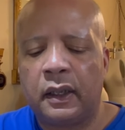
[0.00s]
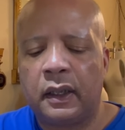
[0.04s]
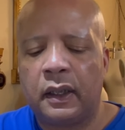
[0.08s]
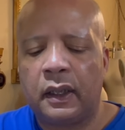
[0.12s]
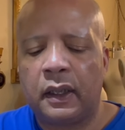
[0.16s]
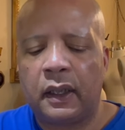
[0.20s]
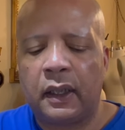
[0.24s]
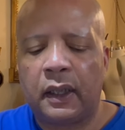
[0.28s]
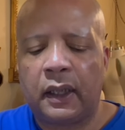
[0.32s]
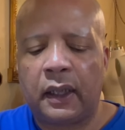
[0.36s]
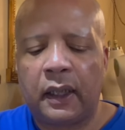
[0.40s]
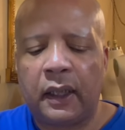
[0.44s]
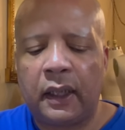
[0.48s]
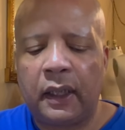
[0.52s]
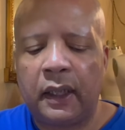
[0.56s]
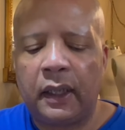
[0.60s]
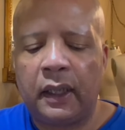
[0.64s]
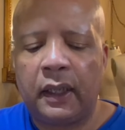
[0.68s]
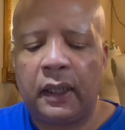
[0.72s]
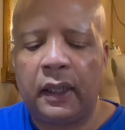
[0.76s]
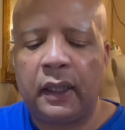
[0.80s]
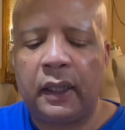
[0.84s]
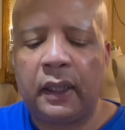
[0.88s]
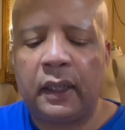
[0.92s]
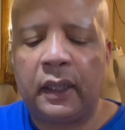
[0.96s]

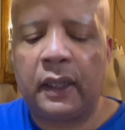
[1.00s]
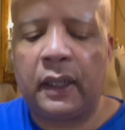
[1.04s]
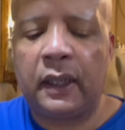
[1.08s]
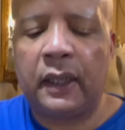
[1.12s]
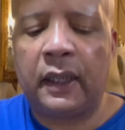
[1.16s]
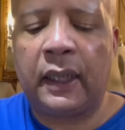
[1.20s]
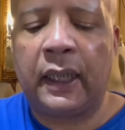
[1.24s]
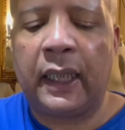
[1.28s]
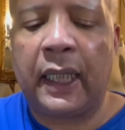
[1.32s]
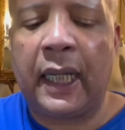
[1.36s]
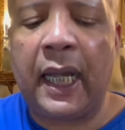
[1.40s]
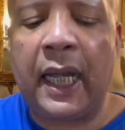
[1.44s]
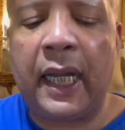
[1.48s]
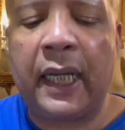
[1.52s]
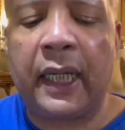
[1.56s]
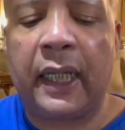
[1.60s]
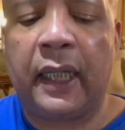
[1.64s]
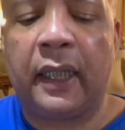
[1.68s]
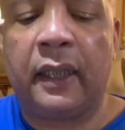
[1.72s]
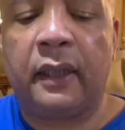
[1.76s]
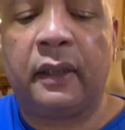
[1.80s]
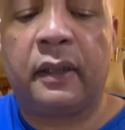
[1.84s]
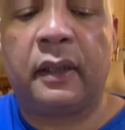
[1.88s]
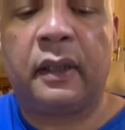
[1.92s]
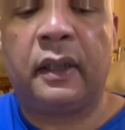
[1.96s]
he got
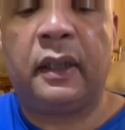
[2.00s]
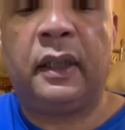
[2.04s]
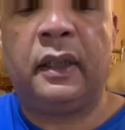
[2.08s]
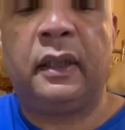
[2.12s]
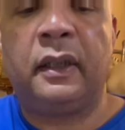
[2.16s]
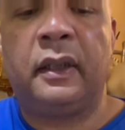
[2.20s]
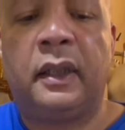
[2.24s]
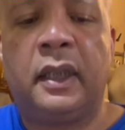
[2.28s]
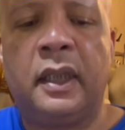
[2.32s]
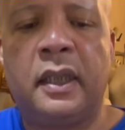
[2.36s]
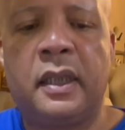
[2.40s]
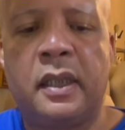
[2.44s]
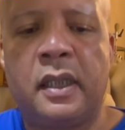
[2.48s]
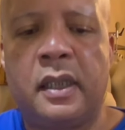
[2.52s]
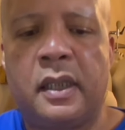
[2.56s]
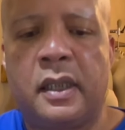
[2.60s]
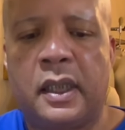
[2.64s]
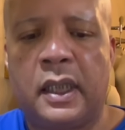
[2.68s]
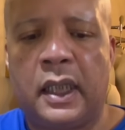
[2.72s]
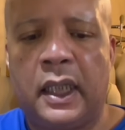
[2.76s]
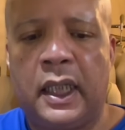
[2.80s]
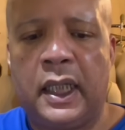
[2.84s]
it, and this is